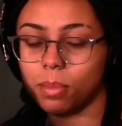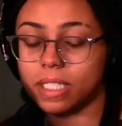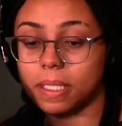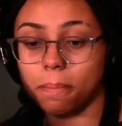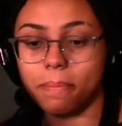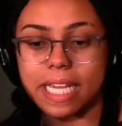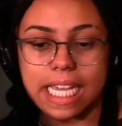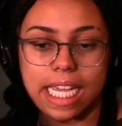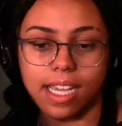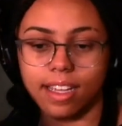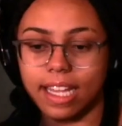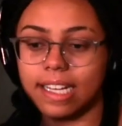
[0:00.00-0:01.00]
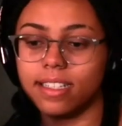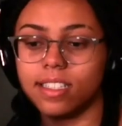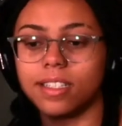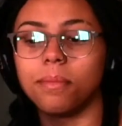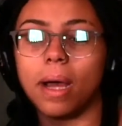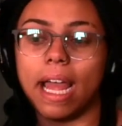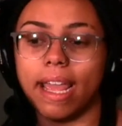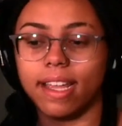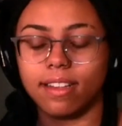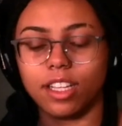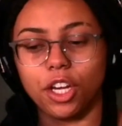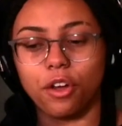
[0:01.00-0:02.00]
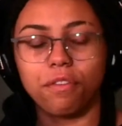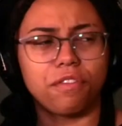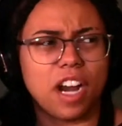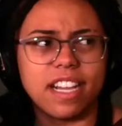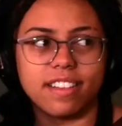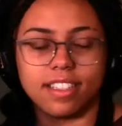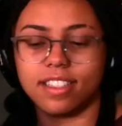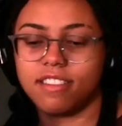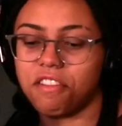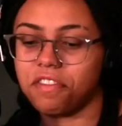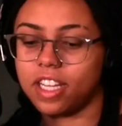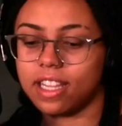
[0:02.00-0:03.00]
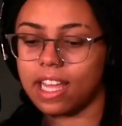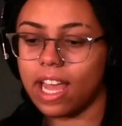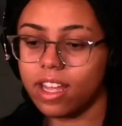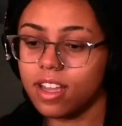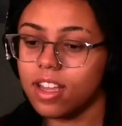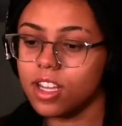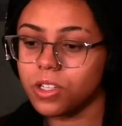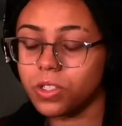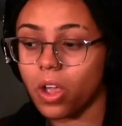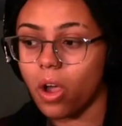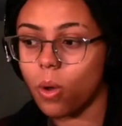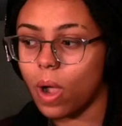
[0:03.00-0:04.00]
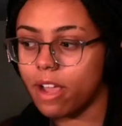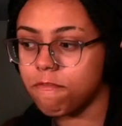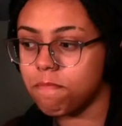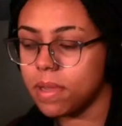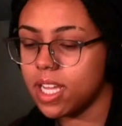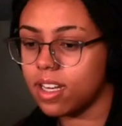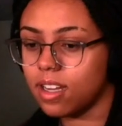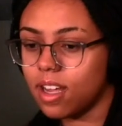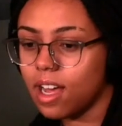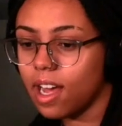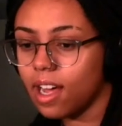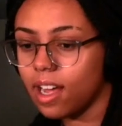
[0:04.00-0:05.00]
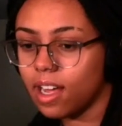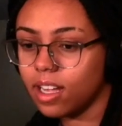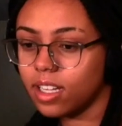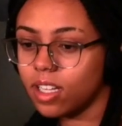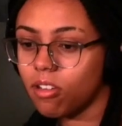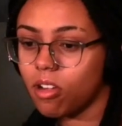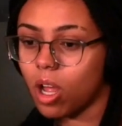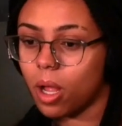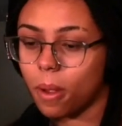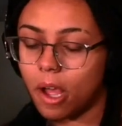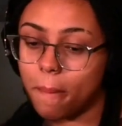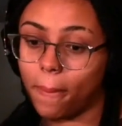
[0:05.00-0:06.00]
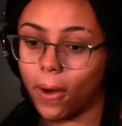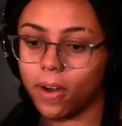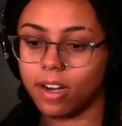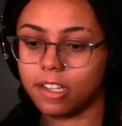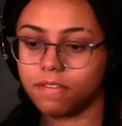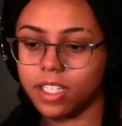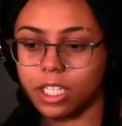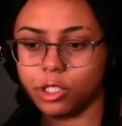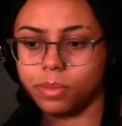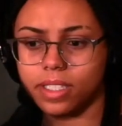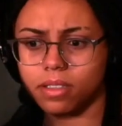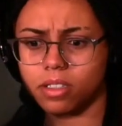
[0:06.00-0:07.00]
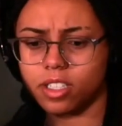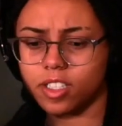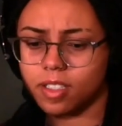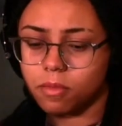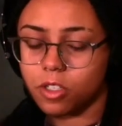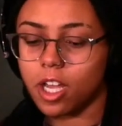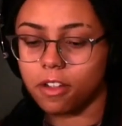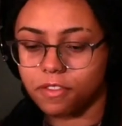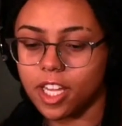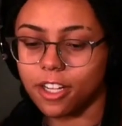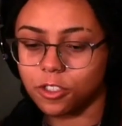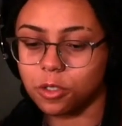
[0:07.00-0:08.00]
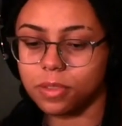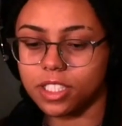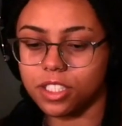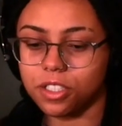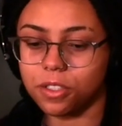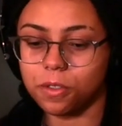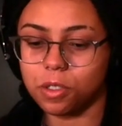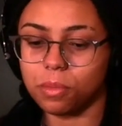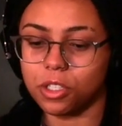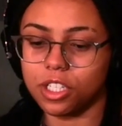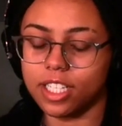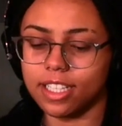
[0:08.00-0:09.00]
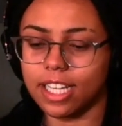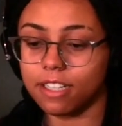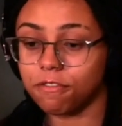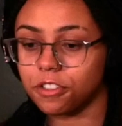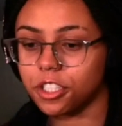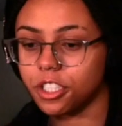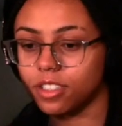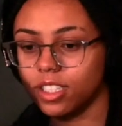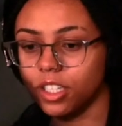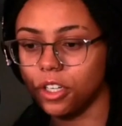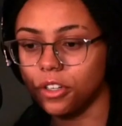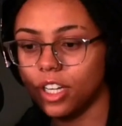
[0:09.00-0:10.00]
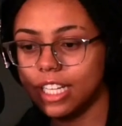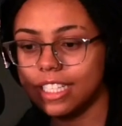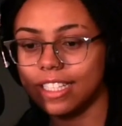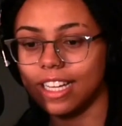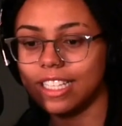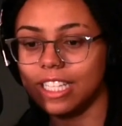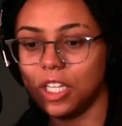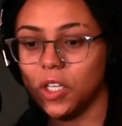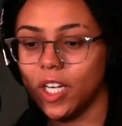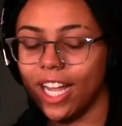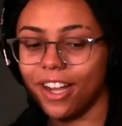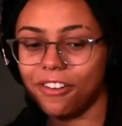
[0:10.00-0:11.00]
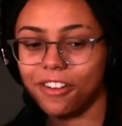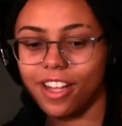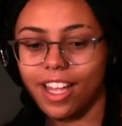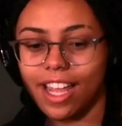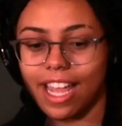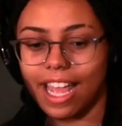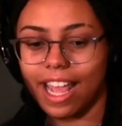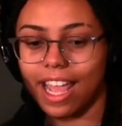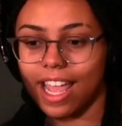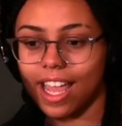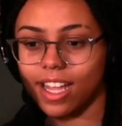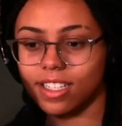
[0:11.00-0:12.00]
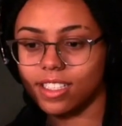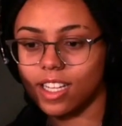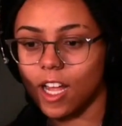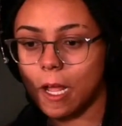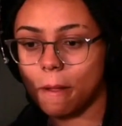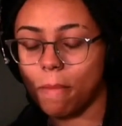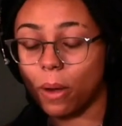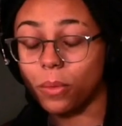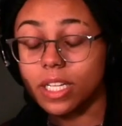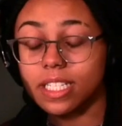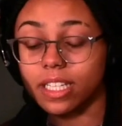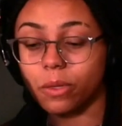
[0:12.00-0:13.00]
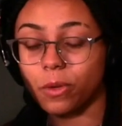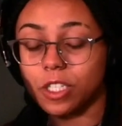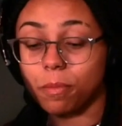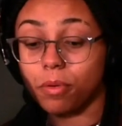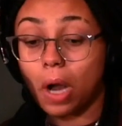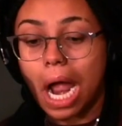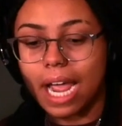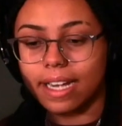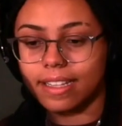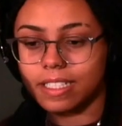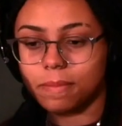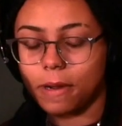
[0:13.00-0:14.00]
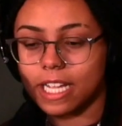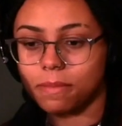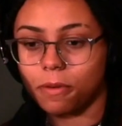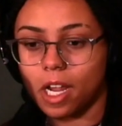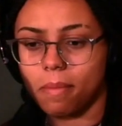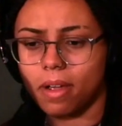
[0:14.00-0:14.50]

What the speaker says: but to me and to my, friends and stuff like that. So I've been a part of the LGBTQ community like for, a year now. And I recently went to Pride this past Pride